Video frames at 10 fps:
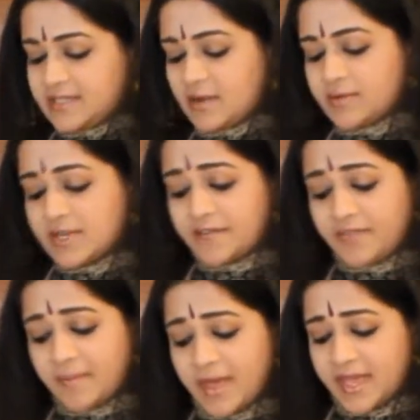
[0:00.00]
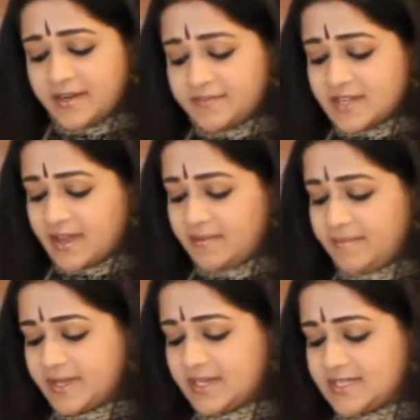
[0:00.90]
Don't cut them ahead of
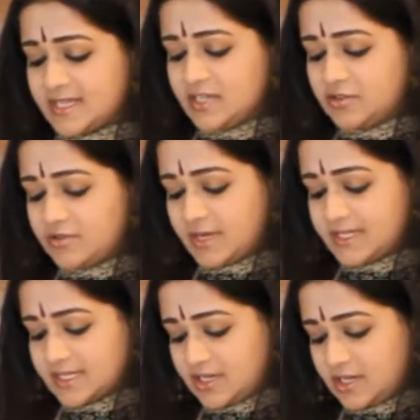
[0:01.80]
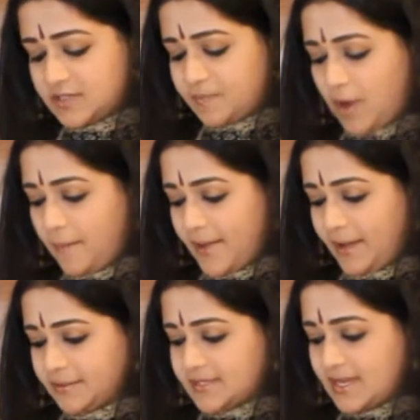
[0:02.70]
time because the nutrients could pop
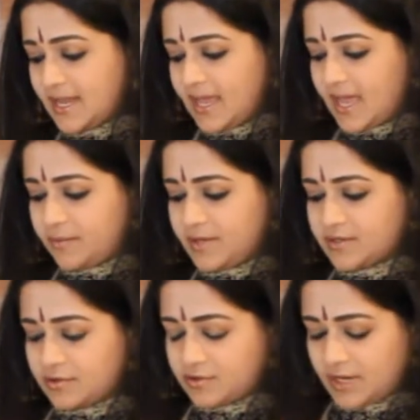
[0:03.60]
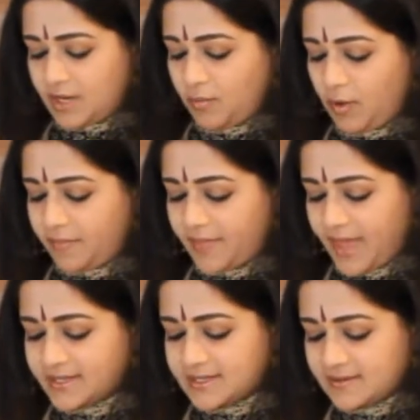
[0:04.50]
out and we don't really want
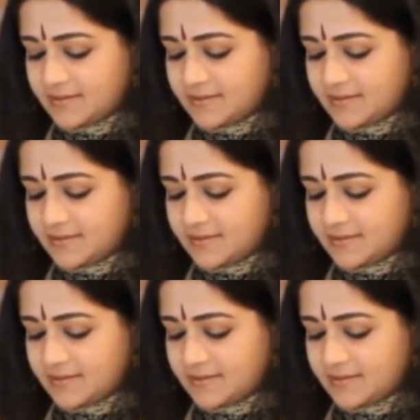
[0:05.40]
that.